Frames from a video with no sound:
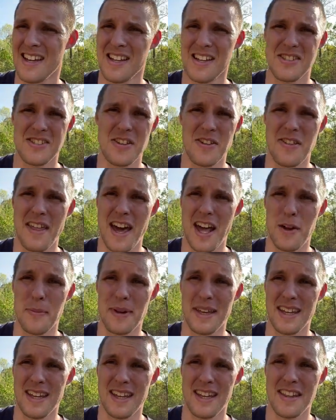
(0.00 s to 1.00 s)
So that'll
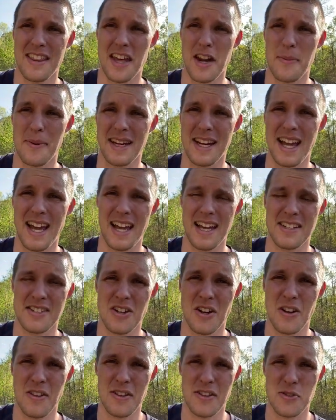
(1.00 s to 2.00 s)
be nice.
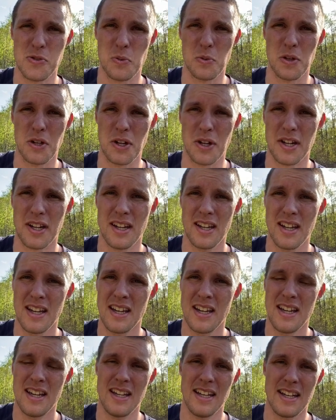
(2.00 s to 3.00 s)
All this work
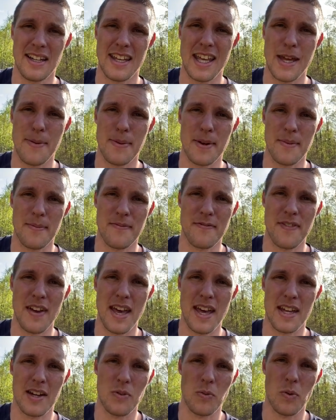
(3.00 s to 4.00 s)
into keeping them
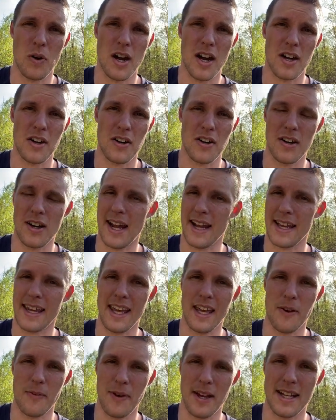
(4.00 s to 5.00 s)
fed and watered. I
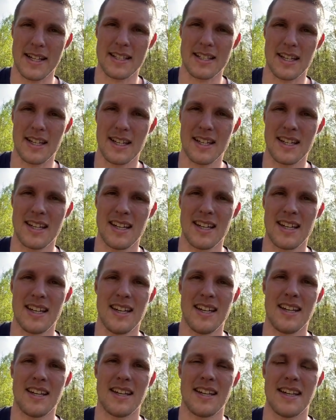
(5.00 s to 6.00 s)
can't wait to
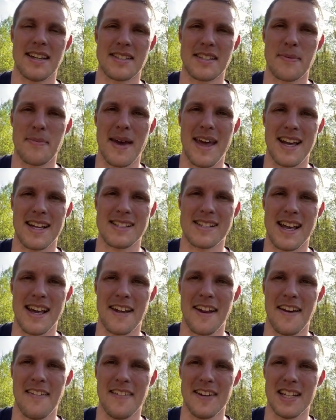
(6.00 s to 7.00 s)
get some eggs out
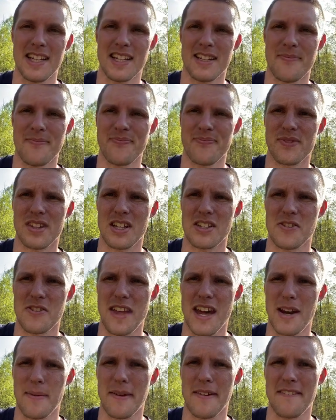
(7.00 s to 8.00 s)
of it. So
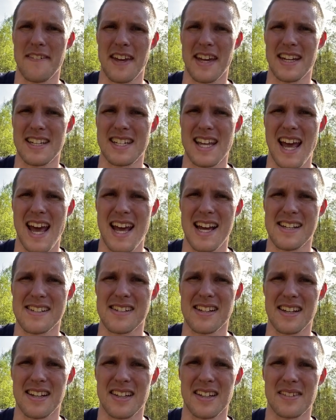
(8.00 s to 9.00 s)
that'll be
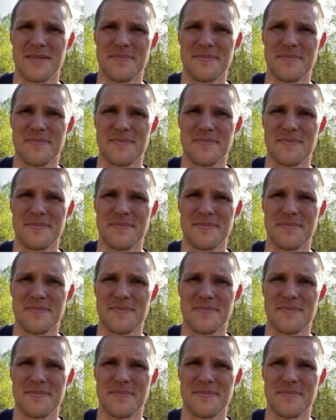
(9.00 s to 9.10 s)
fantastic.